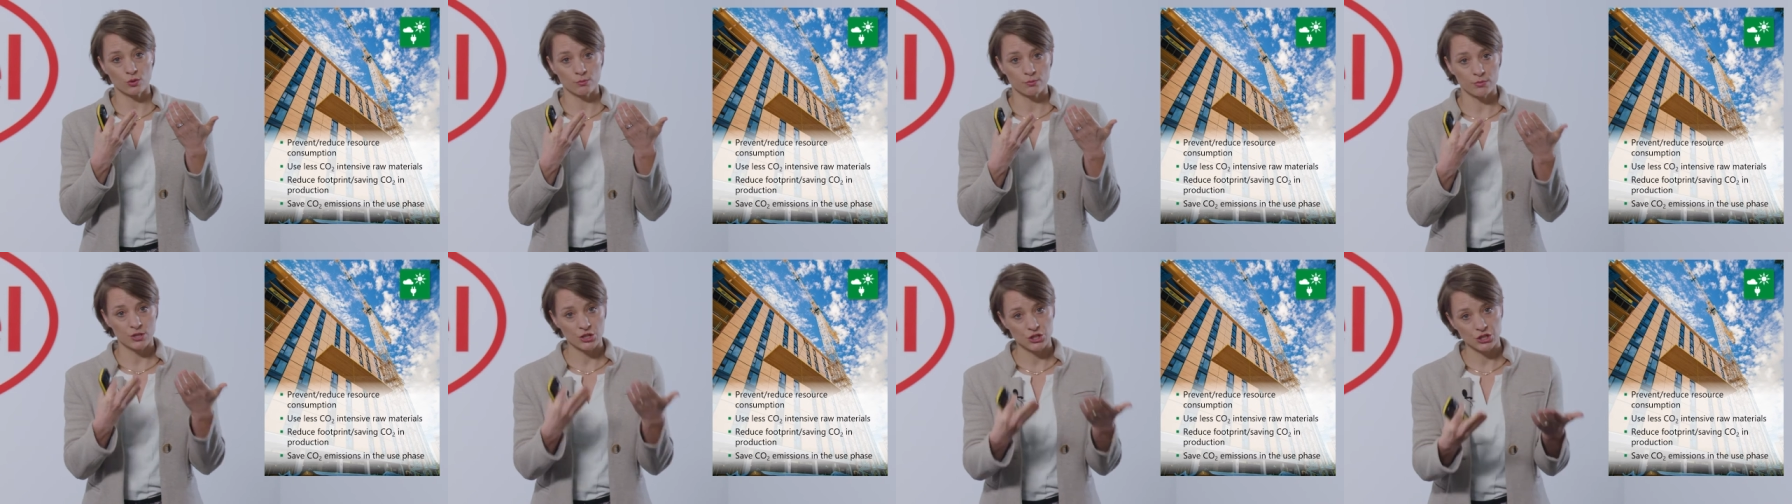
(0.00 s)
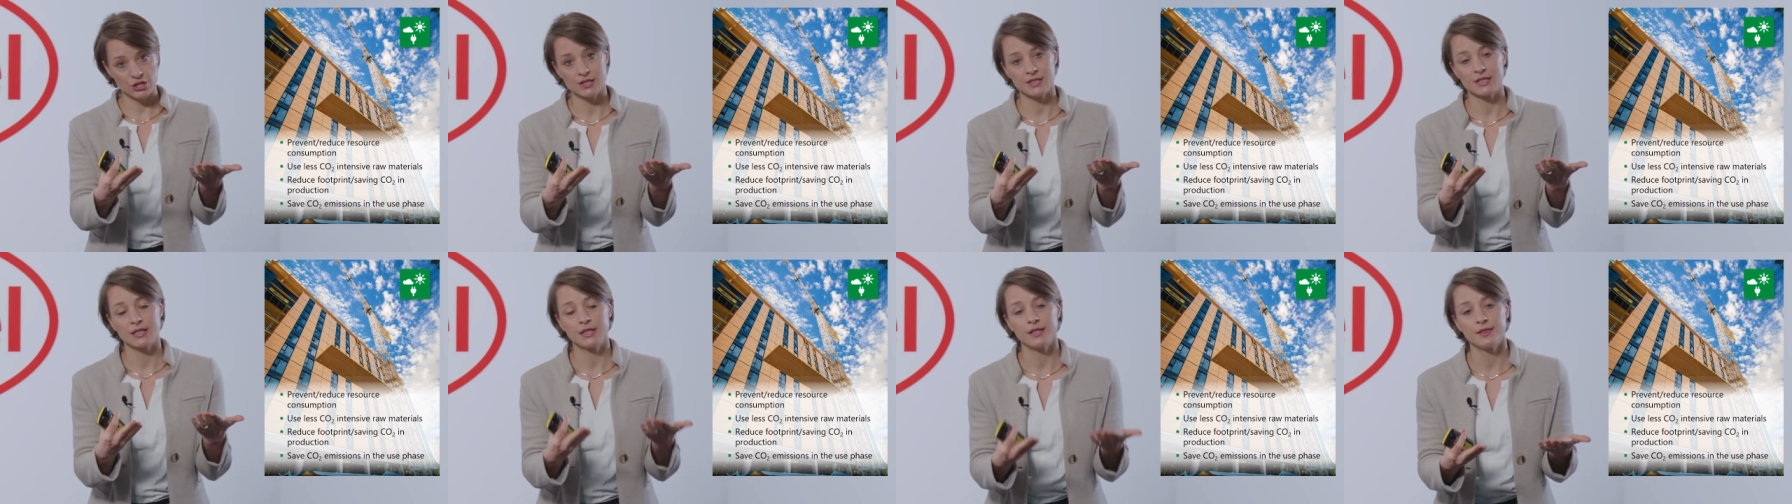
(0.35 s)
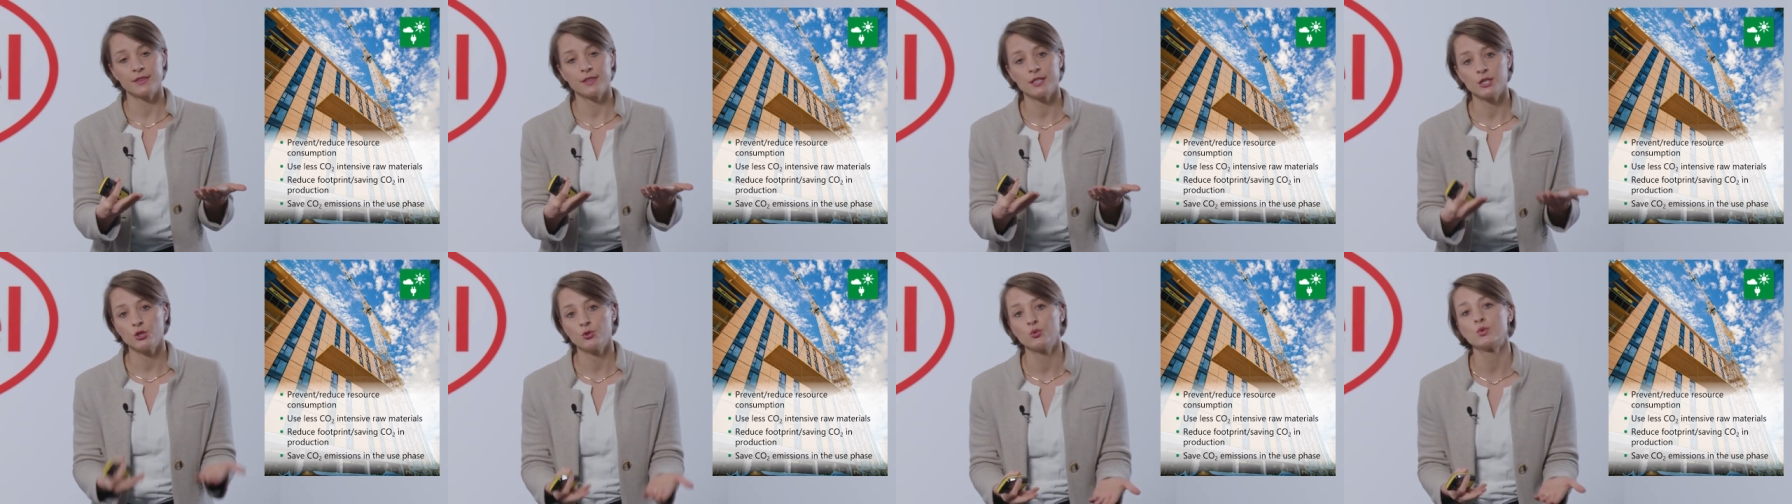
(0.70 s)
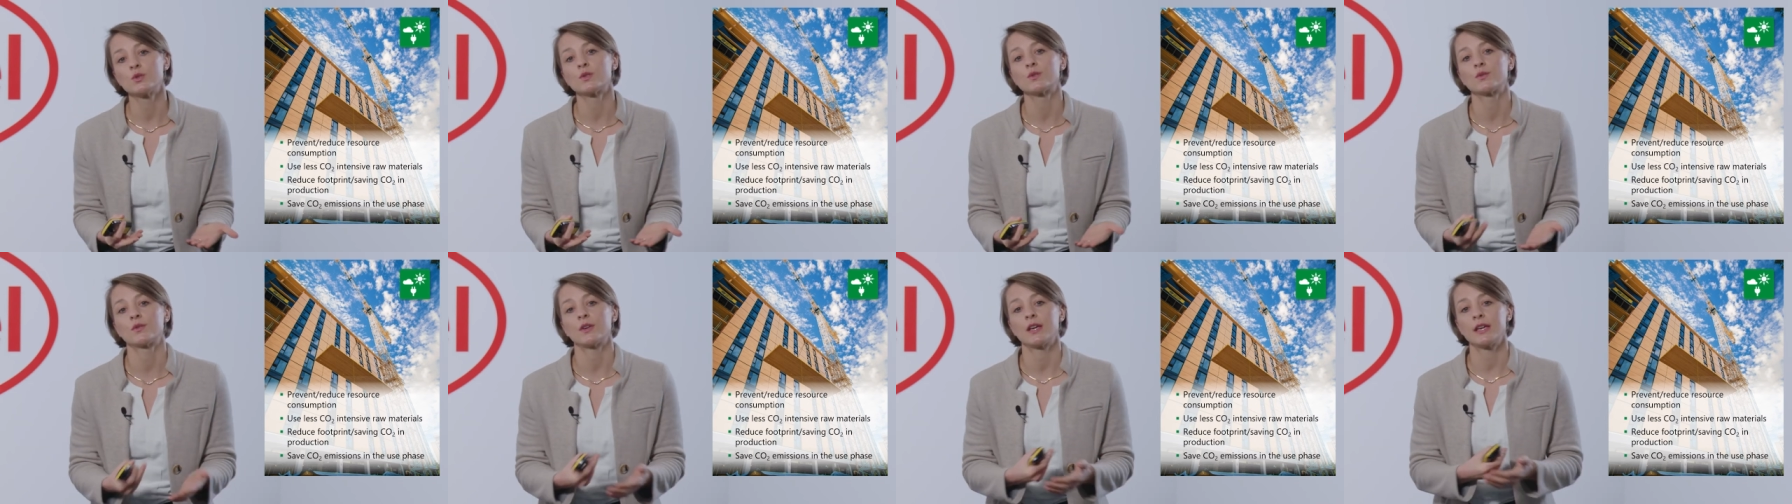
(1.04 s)
emissions in the
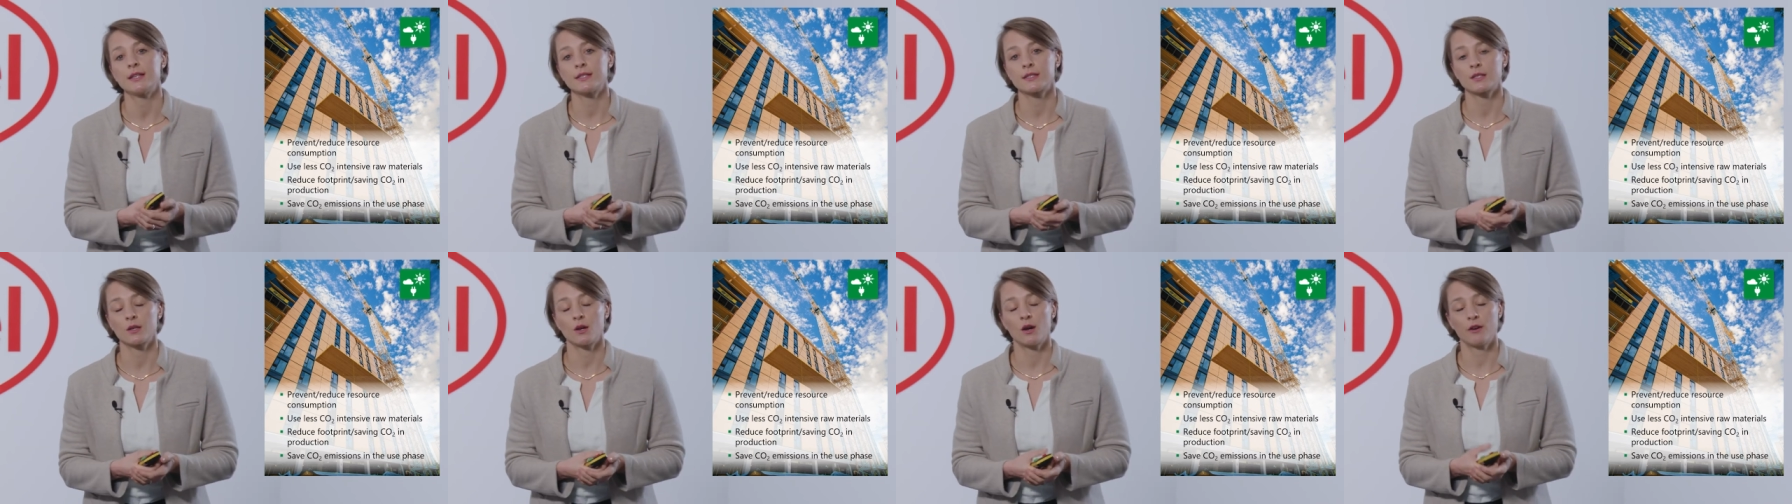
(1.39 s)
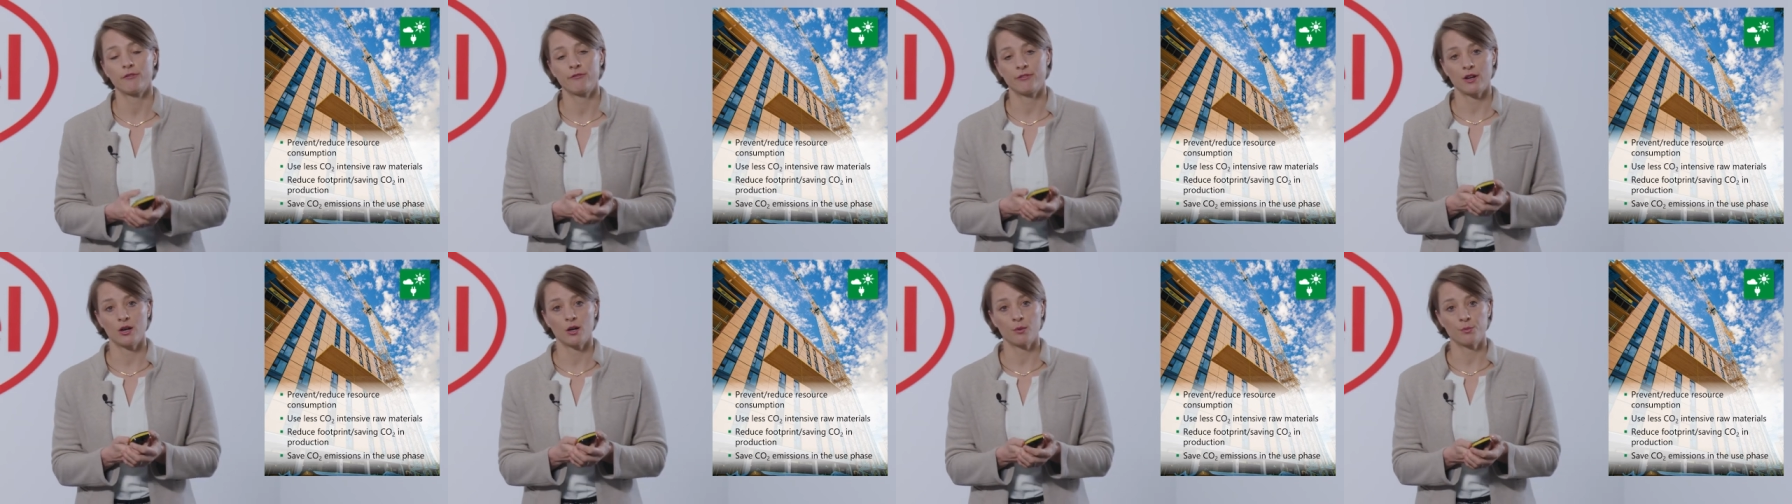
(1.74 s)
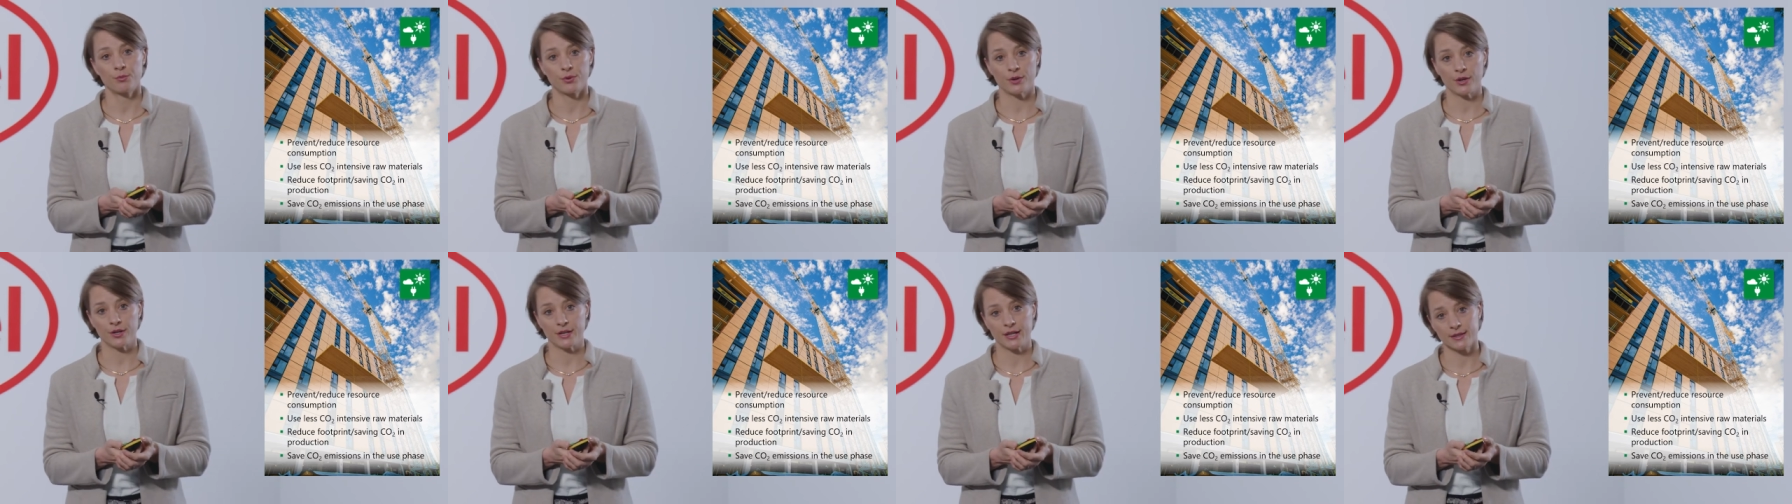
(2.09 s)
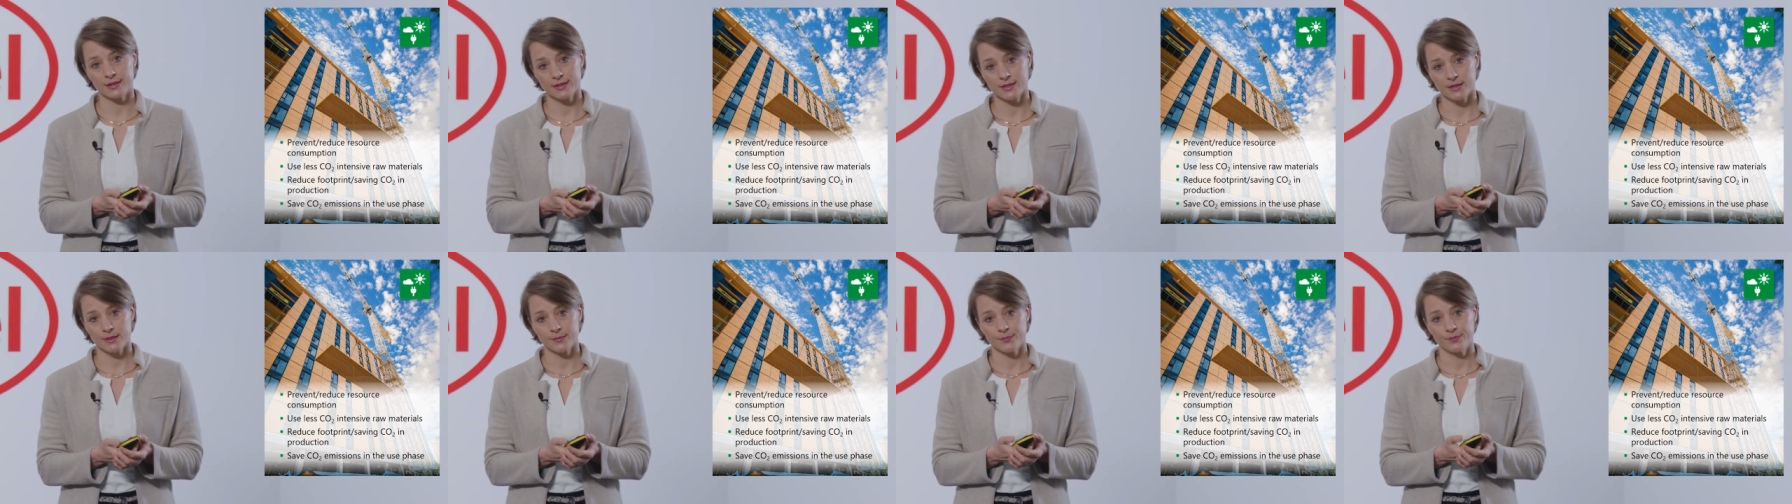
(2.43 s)
use phase of our
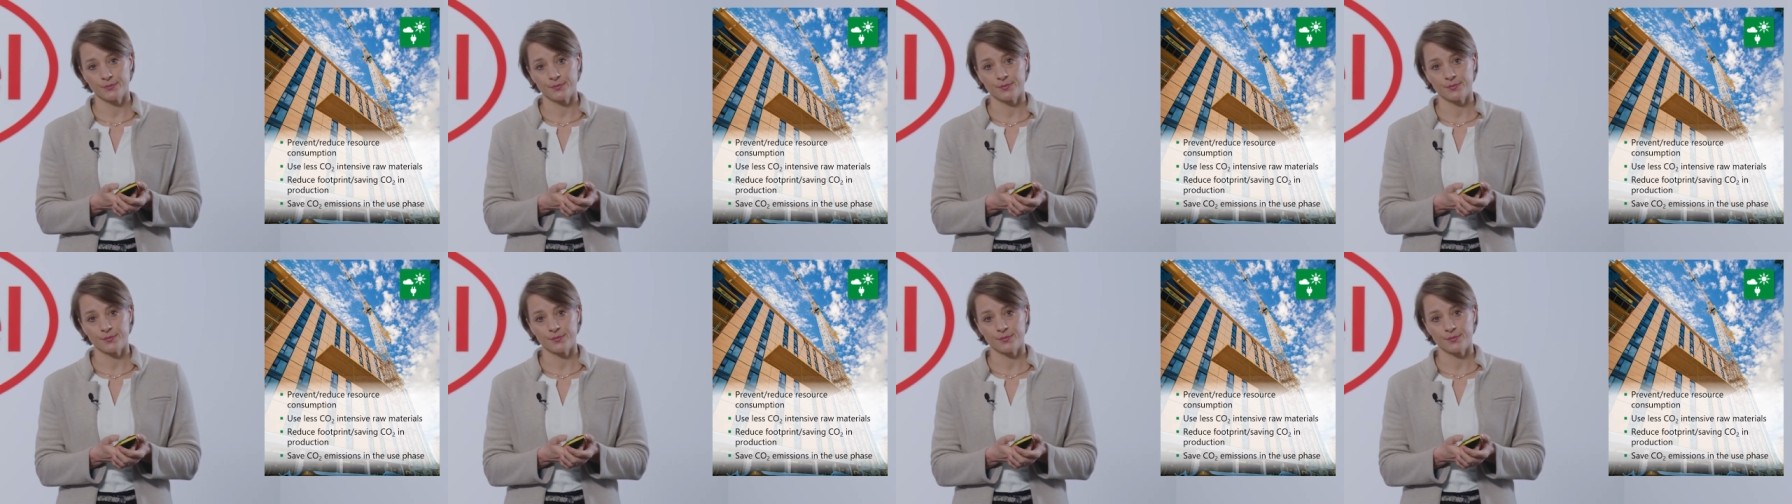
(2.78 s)
products.